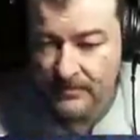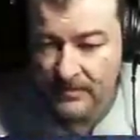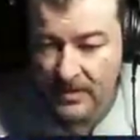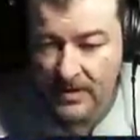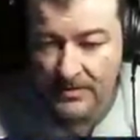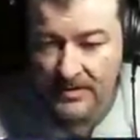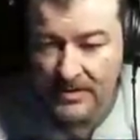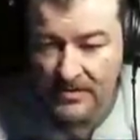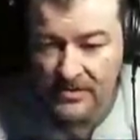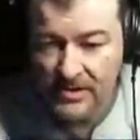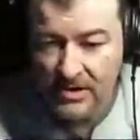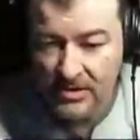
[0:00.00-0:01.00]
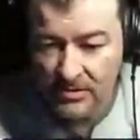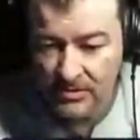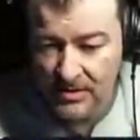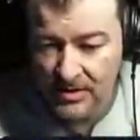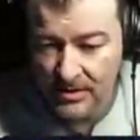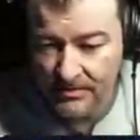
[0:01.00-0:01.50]
couple of years ago,
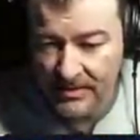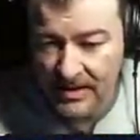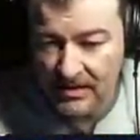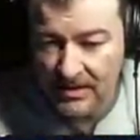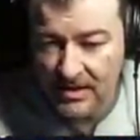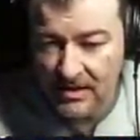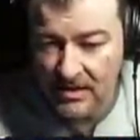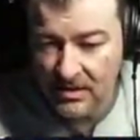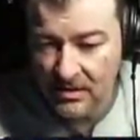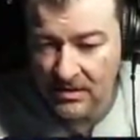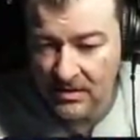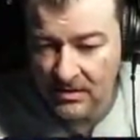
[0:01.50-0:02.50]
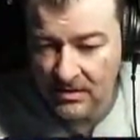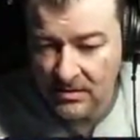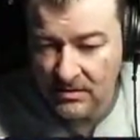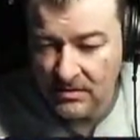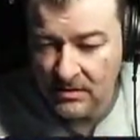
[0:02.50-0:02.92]
the Metal Gear.